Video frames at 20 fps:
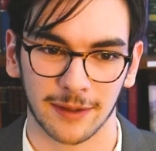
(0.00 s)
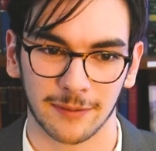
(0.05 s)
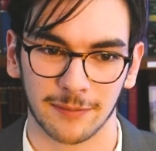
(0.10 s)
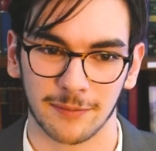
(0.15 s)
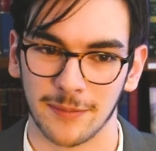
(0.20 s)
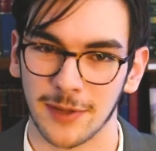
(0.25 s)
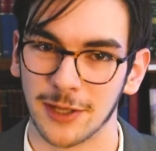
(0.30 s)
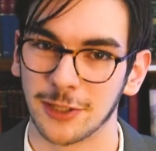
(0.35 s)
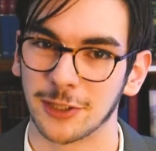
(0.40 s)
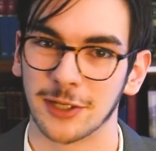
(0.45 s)

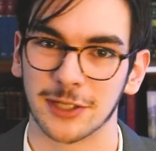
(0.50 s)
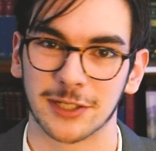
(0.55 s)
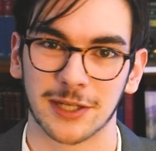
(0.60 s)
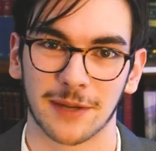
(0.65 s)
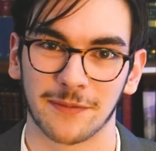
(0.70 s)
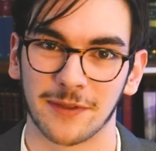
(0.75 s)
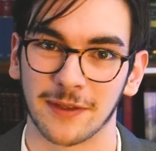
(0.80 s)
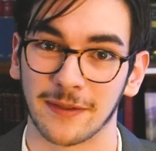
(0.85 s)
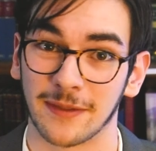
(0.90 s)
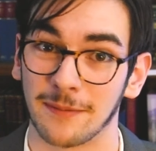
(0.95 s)
mention
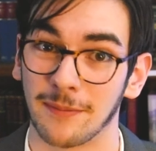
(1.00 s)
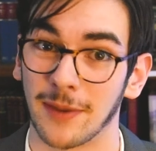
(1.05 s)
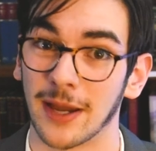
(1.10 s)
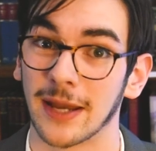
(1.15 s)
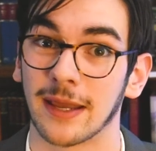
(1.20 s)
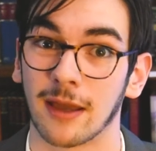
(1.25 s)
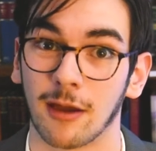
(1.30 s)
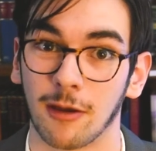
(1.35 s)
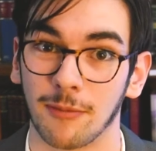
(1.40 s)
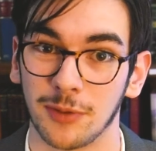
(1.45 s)
something that
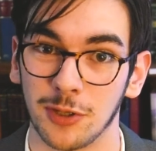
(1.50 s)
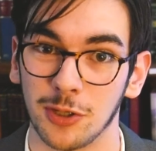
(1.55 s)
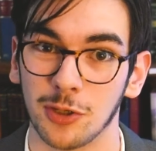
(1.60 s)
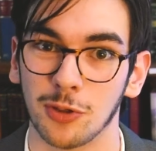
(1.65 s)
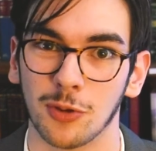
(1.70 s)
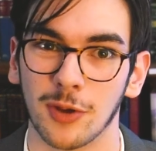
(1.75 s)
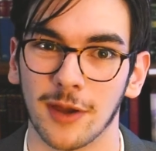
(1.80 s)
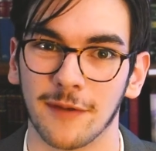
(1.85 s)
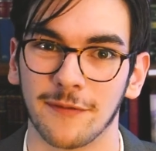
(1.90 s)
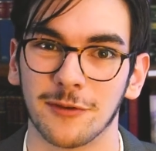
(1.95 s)
might help
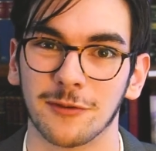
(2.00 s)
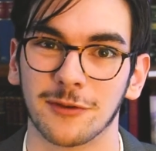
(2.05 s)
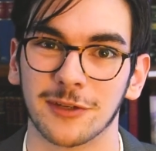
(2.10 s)
you if you